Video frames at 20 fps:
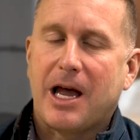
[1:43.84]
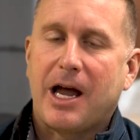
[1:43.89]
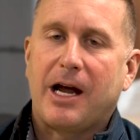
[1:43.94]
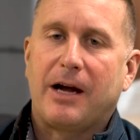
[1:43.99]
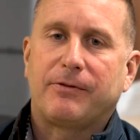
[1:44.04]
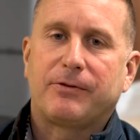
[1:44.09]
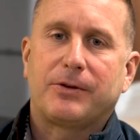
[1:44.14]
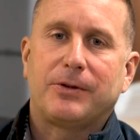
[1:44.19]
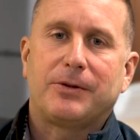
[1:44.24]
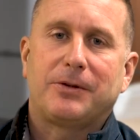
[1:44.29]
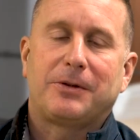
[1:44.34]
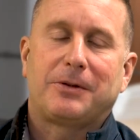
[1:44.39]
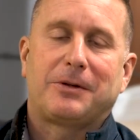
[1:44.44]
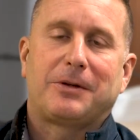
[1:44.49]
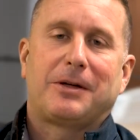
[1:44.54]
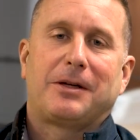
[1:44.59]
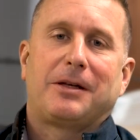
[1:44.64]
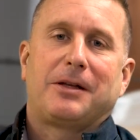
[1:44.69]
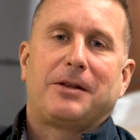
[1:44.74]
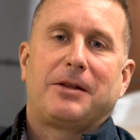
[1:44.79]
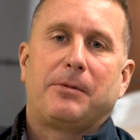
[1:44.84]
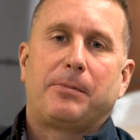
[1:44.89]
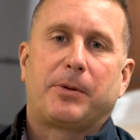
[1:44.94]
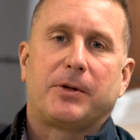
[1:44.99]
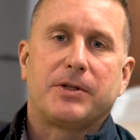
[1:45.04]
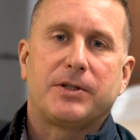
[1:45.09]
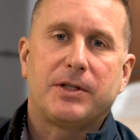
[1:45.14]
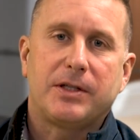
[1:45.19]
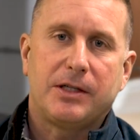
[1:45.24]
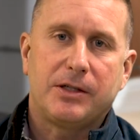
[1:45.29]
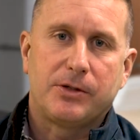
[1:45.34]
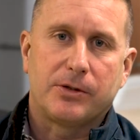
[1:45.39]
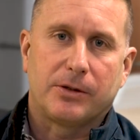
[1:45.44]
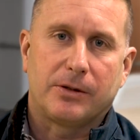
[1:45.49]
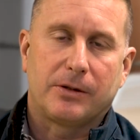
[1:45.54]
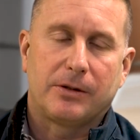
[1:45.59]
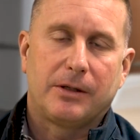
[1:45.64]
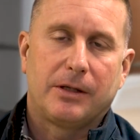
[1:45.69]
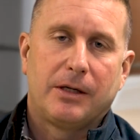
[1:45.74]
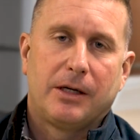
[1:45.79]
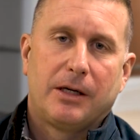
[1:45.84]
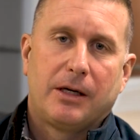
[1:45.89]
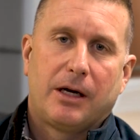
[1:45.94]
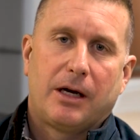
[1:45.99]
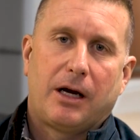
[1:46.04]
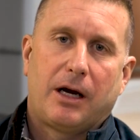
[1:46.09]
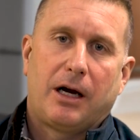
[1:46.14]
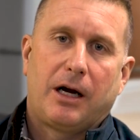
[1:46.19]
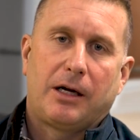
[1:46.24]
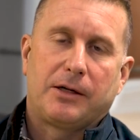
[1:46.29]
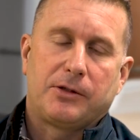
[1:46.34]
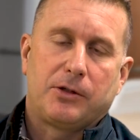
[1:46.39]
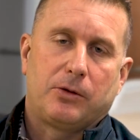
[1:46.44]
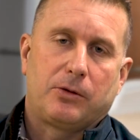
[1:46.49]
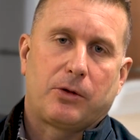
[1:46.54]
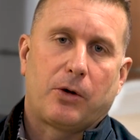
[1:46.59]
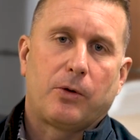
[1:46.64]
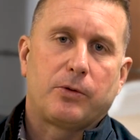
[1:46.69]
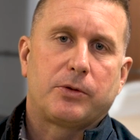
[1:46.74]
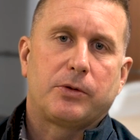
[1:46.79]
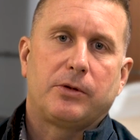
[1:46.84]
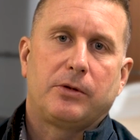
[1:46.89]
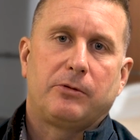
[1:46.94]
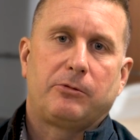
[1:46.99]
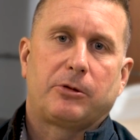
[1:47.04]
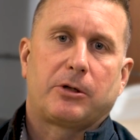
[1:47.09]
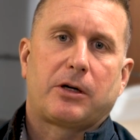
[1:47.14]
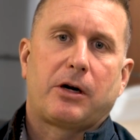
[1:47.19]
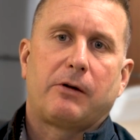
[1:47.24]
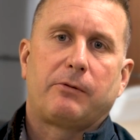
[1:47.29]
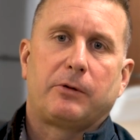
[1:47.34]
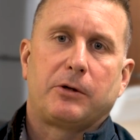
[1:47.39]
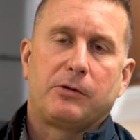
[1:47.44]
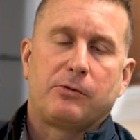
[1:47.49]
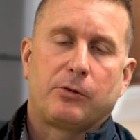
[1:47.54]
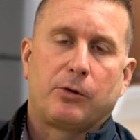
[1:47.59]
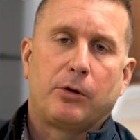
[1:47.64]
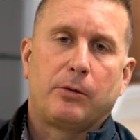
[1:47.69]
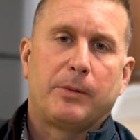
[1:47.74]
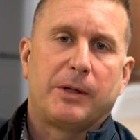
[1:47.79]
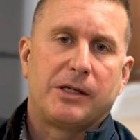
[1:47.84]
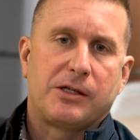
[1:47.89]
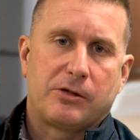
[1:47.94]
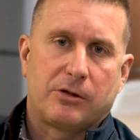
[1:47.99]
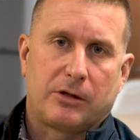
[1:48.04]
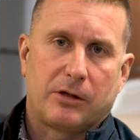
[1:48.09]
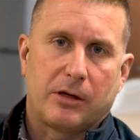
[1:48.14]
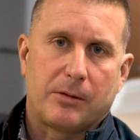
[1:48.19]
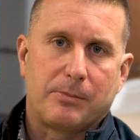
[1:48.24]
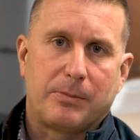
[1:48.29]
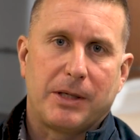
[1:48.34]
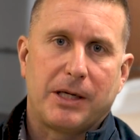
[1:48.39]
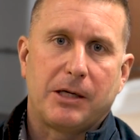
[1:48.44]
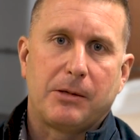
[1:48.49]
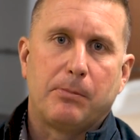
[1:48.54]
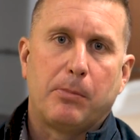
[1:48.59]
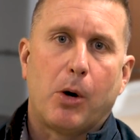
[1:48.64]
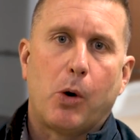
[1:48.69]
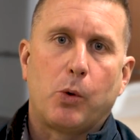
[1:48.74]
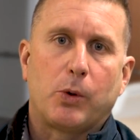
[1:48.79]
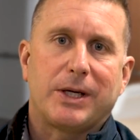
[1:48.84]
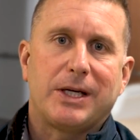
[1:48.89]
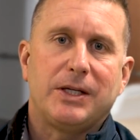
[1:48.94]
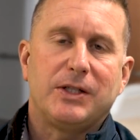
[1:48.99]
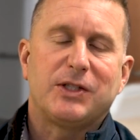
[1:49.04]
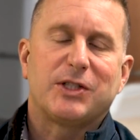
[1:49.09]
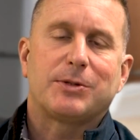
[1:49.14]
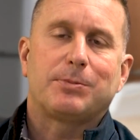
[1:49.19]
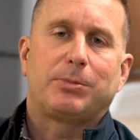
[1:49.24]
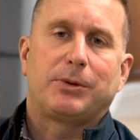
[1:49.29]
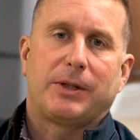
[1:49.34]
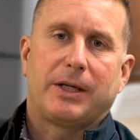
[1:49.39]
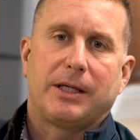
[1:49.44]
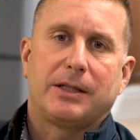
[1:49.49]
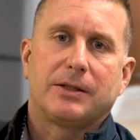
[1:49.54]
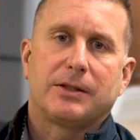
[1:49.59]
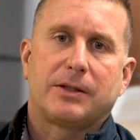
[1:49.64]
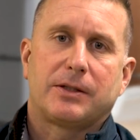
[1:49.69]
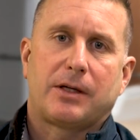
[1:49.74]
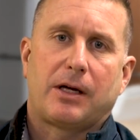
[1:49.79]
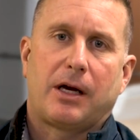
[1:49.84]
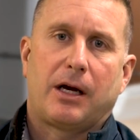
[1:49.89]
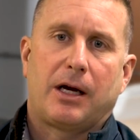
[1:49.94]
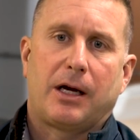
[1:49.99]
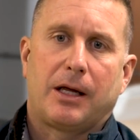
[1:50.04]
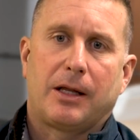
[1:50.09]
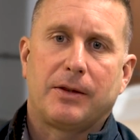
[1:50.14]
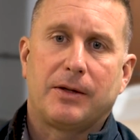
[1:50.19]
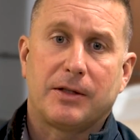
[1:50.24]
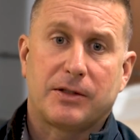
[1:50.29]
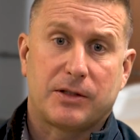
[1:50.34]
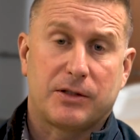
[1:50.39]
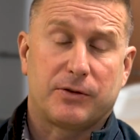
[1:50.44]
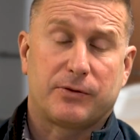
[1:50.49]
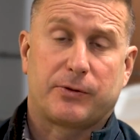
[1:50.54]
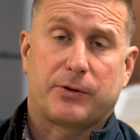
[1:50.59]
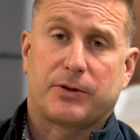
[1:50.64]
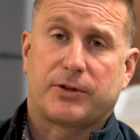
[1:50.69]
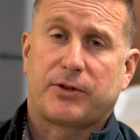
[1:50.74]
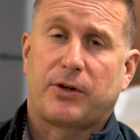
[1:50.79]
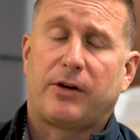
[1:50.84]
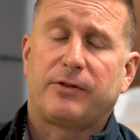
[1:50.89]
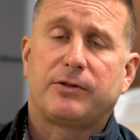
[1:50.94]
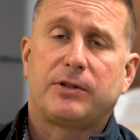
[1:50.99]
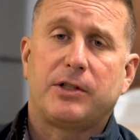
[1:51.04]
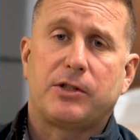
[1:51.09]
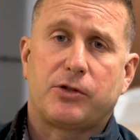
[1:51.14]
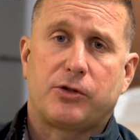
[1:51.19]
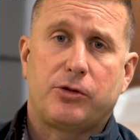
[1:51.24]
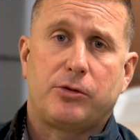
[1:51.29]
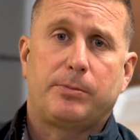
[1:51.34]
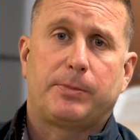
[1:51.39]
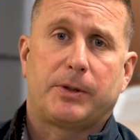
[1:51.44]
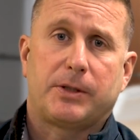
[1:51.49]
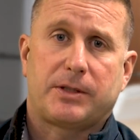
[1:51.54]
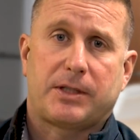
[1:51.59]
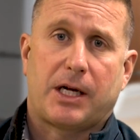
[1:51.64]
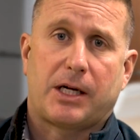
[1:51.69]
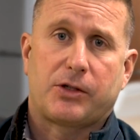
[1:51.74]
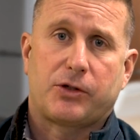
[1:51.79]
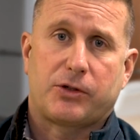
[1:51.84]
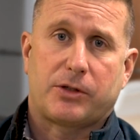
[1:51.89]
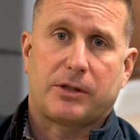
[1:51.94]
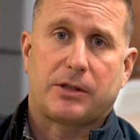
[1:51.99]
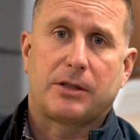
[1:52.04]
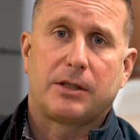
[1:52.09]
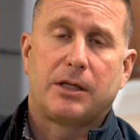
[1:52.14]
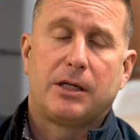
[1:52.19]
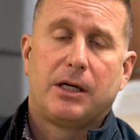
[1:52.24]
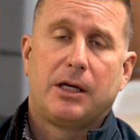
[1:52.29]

After the procedure, you'll go to the recovery room and you're in a big bulky splint. This is for soft tissue protection.